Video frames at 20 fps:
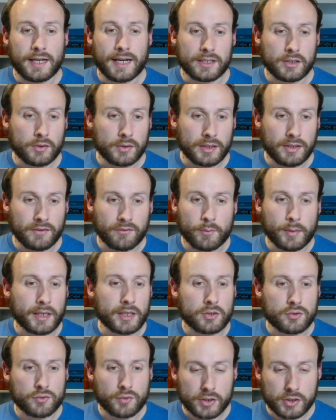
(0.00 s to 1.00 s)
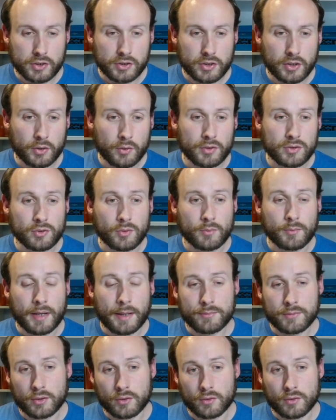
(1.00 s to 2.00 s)
And you can even make treasure tokens or
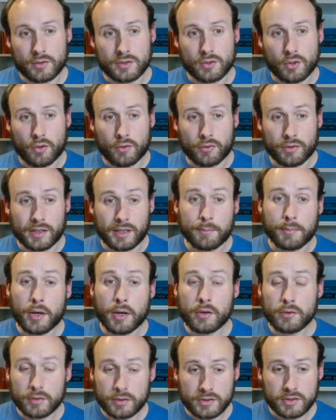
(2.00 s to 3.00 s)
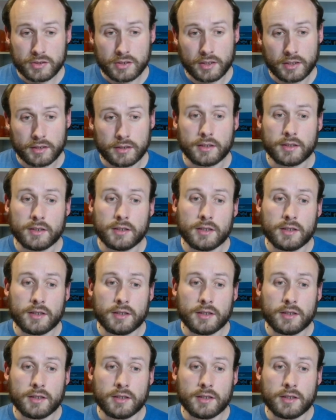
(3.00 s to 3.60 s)
map tokens on the opponent's turn.